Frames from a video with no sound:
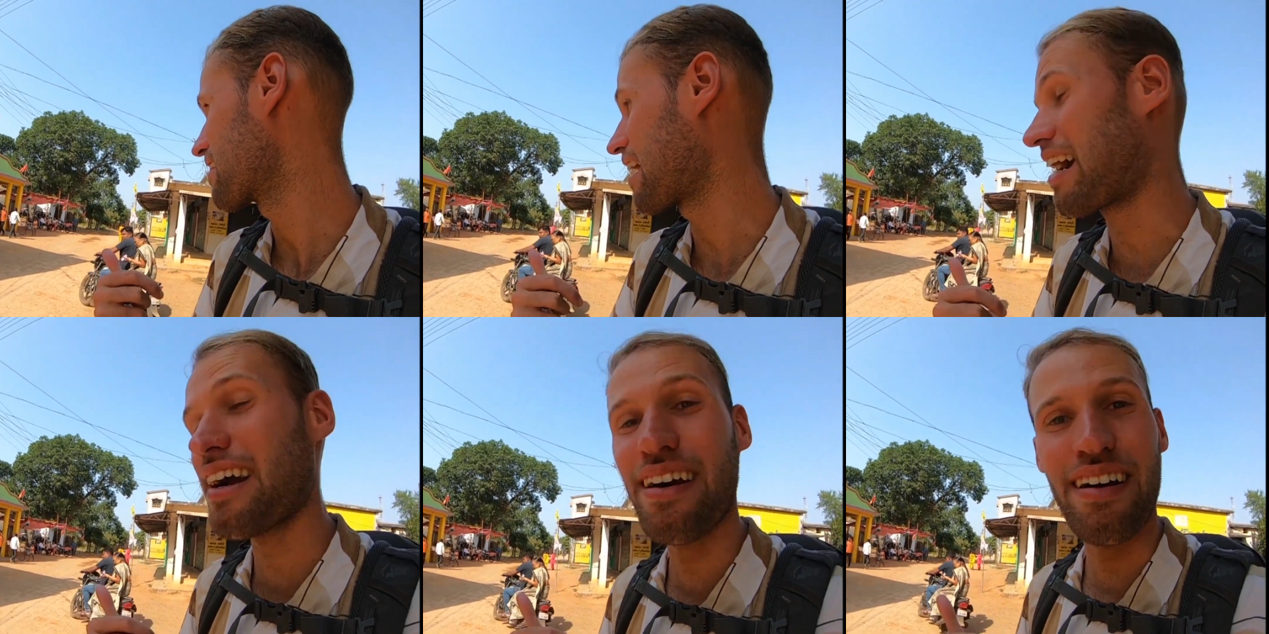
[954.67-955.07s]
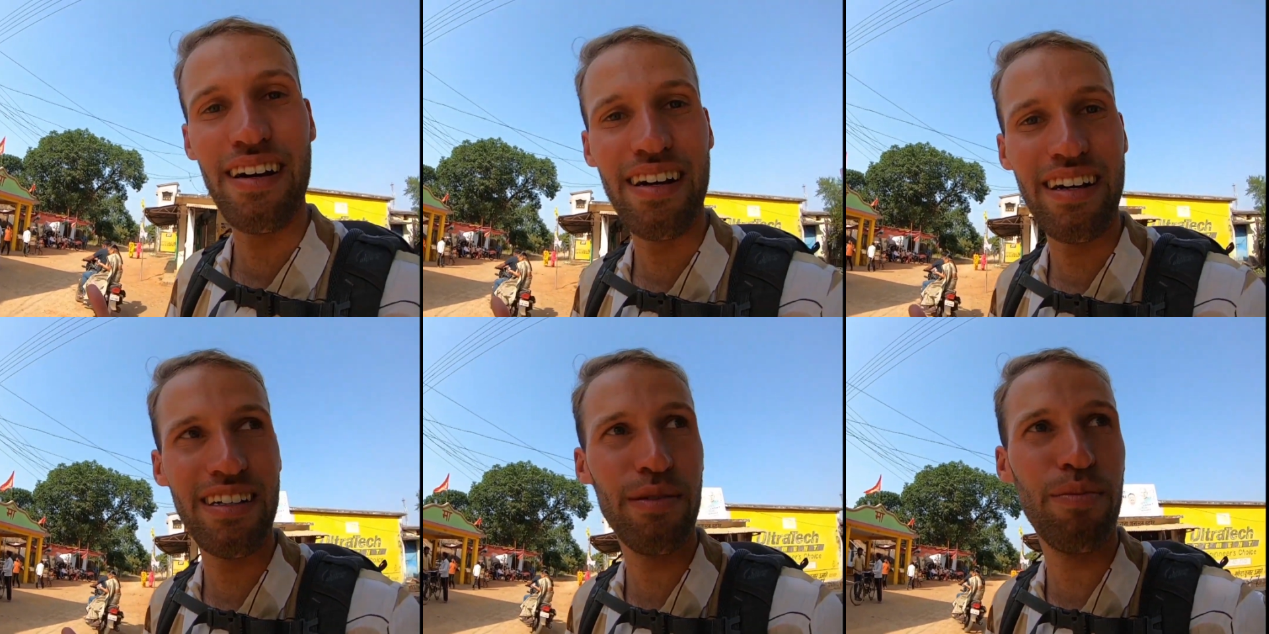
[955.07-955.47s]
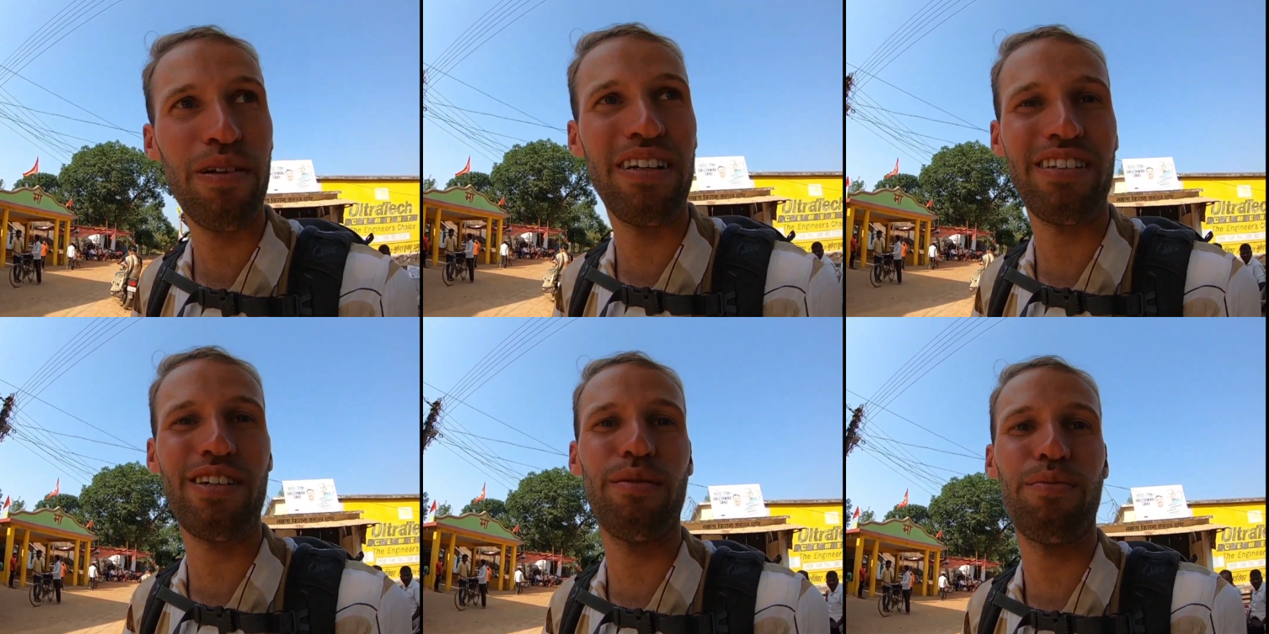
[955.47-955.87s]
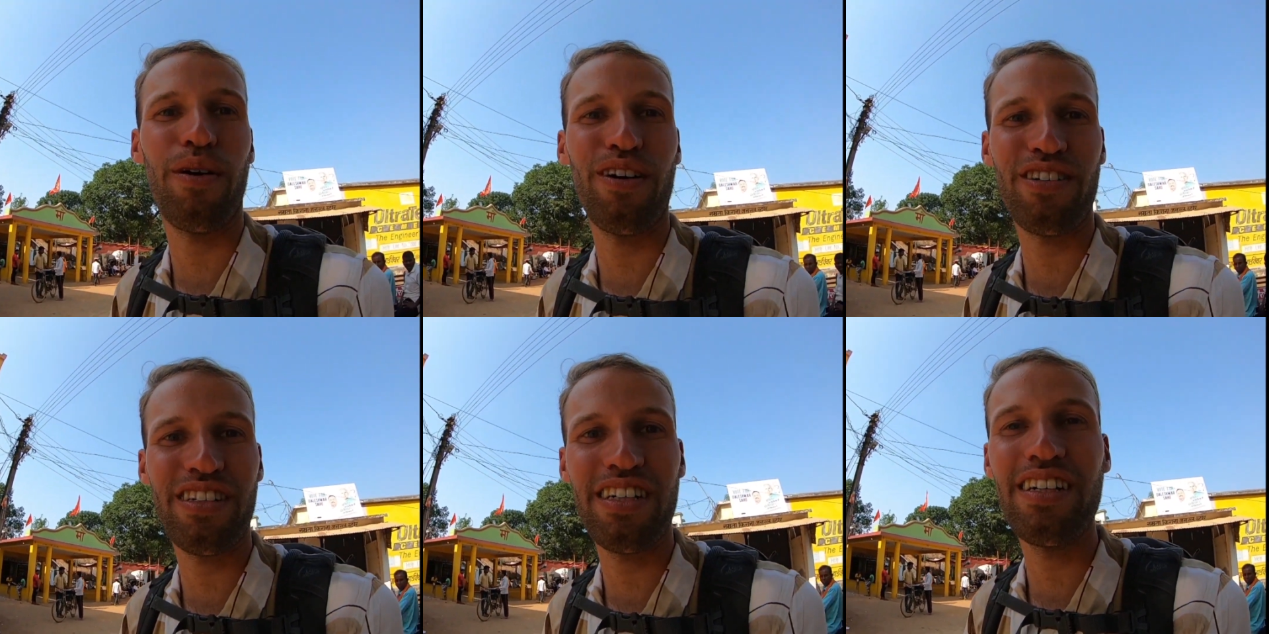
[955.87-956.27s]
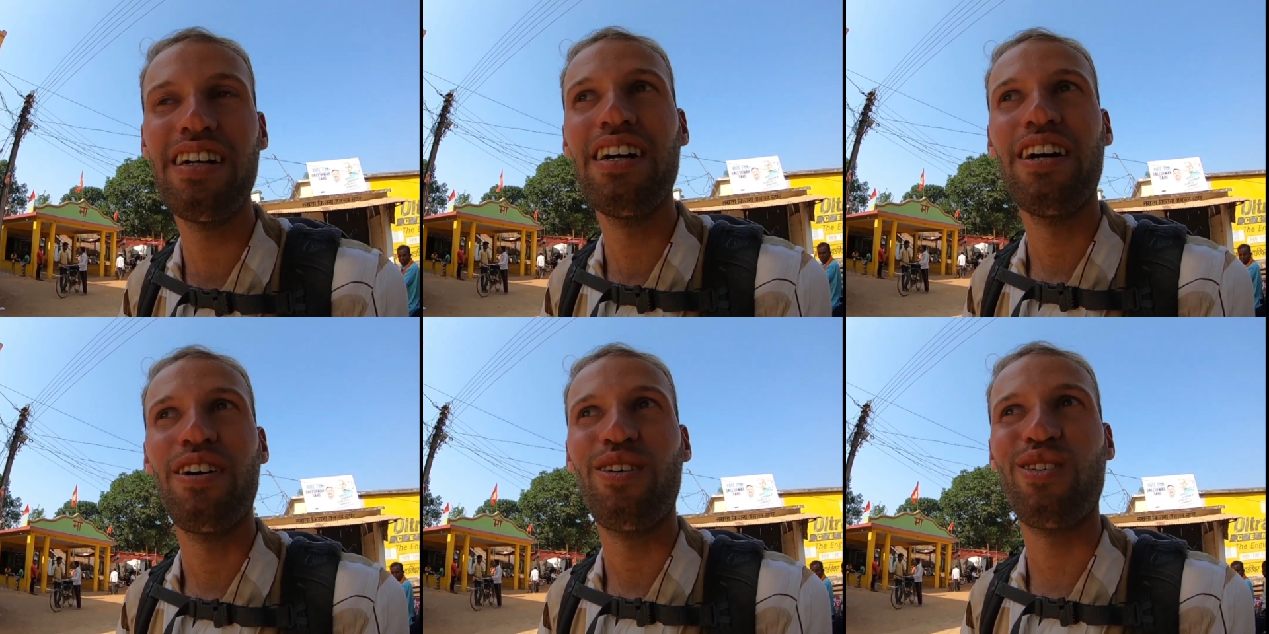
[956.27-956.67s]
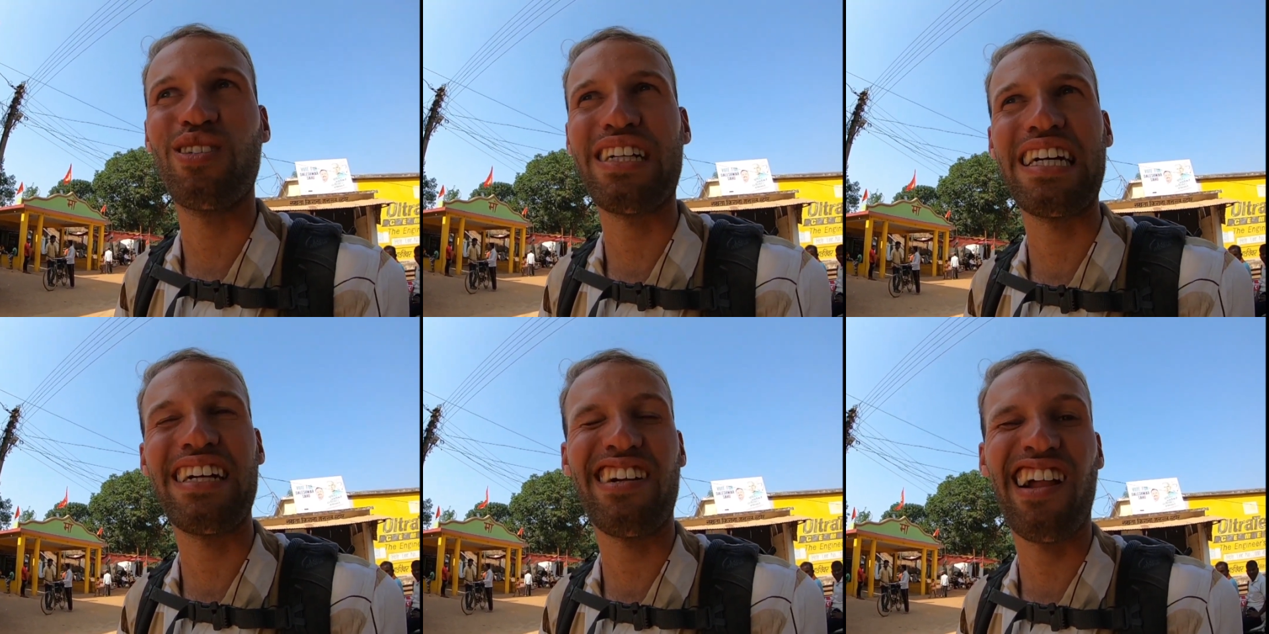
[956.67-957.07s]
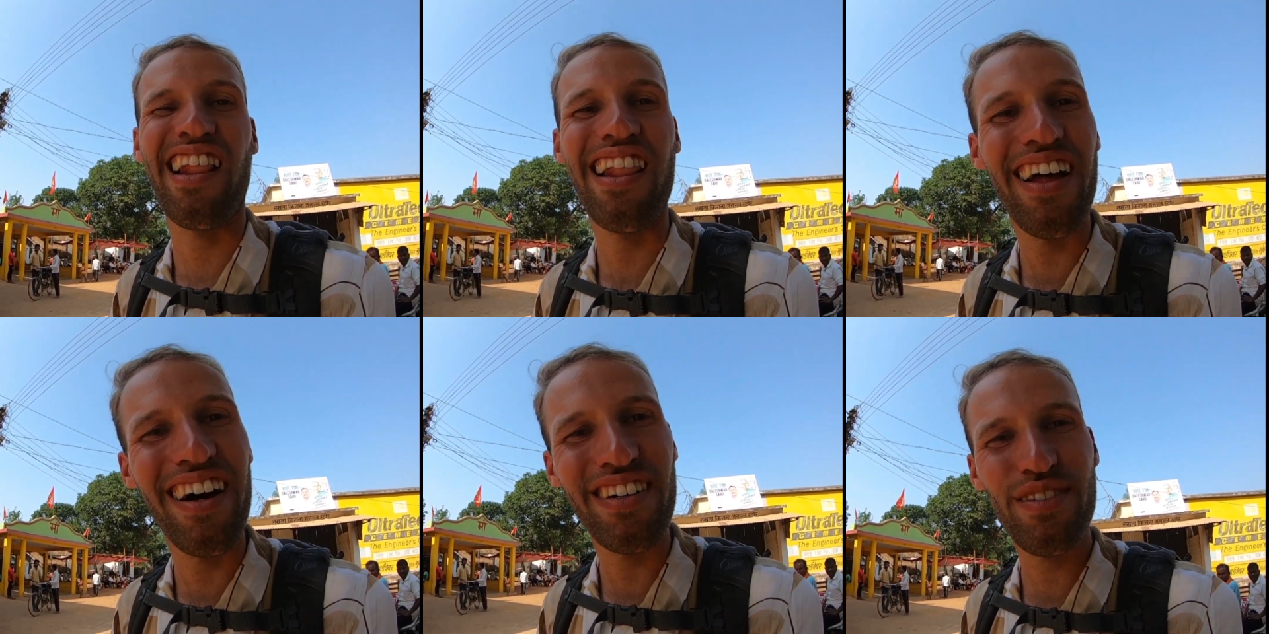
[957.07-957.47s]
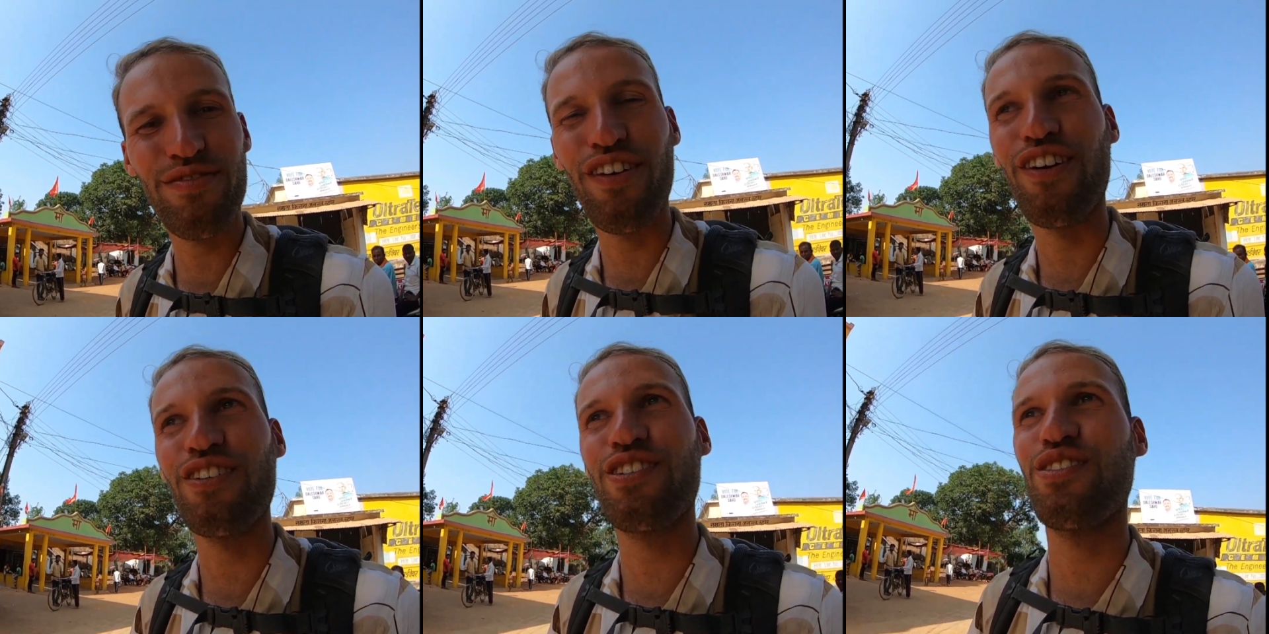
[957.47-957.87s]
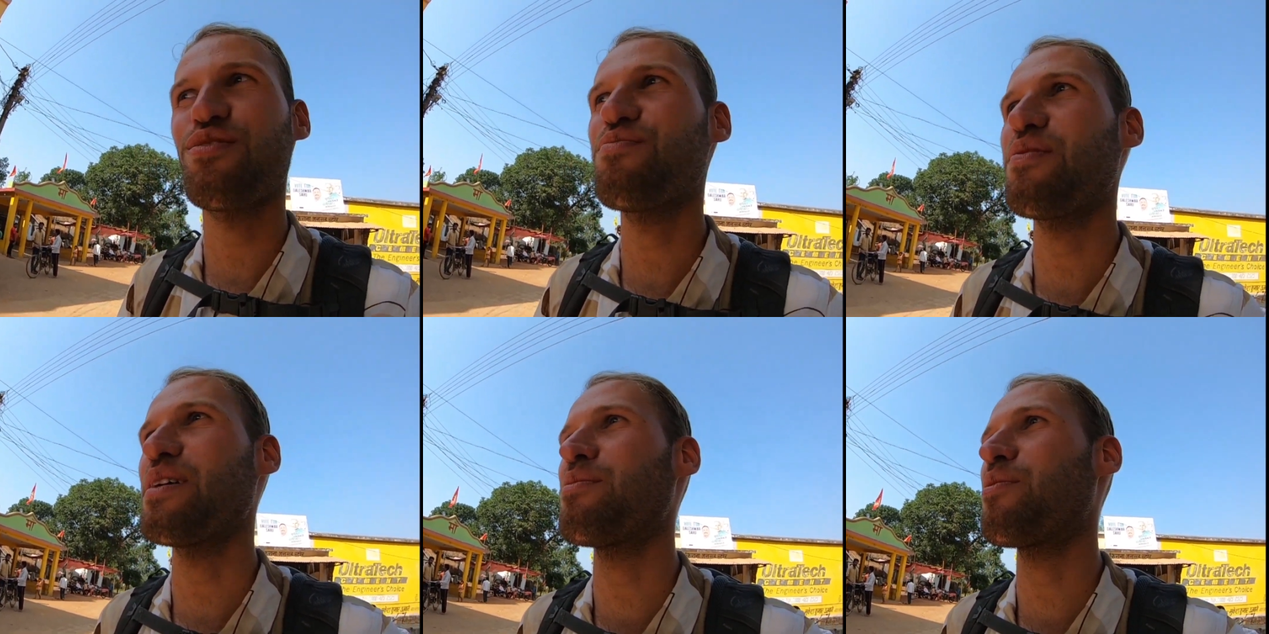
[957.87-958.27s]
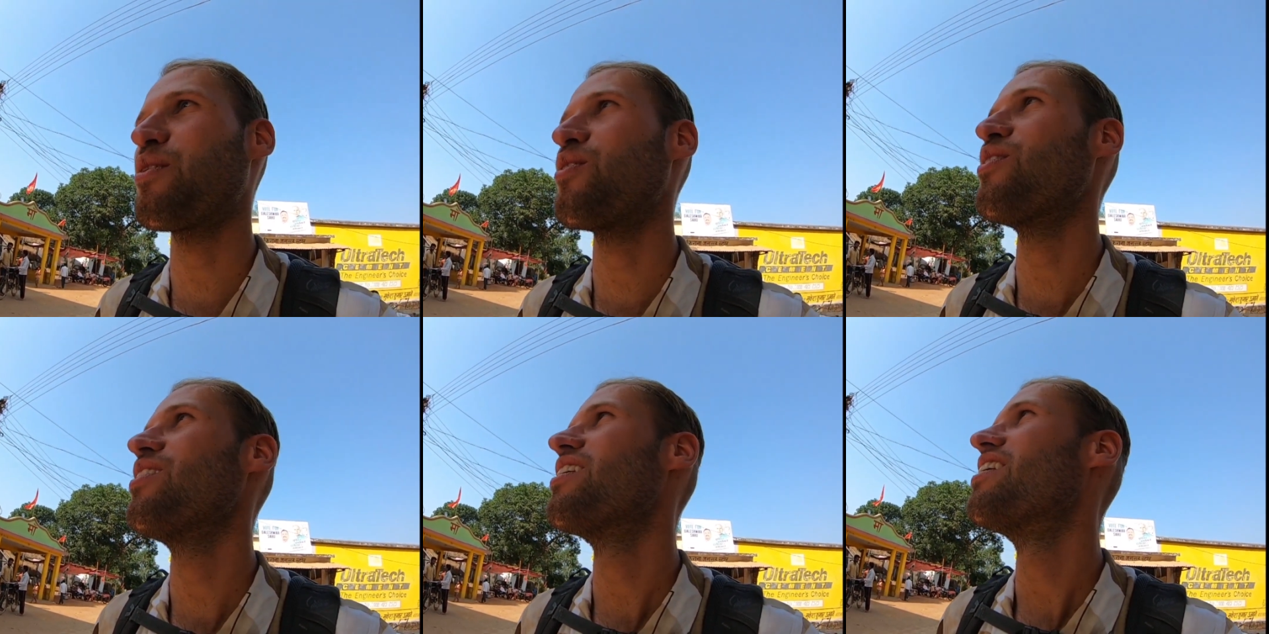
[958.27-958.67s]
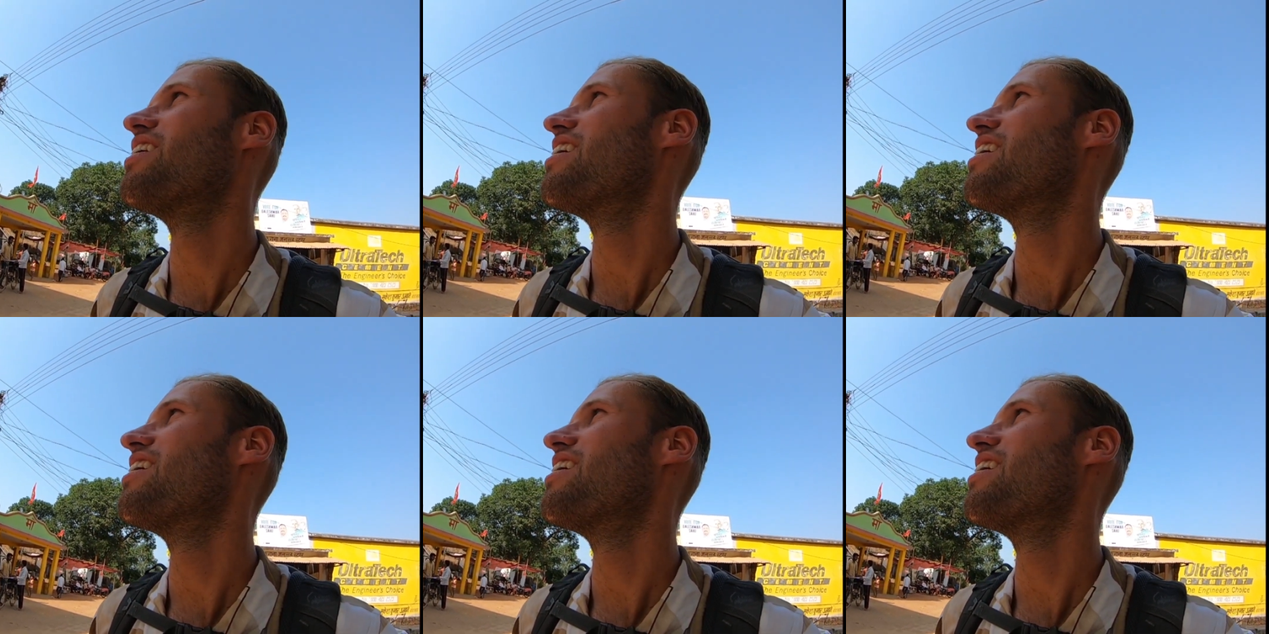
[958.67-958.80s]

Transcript: there is a political party who is getting the last votes of people.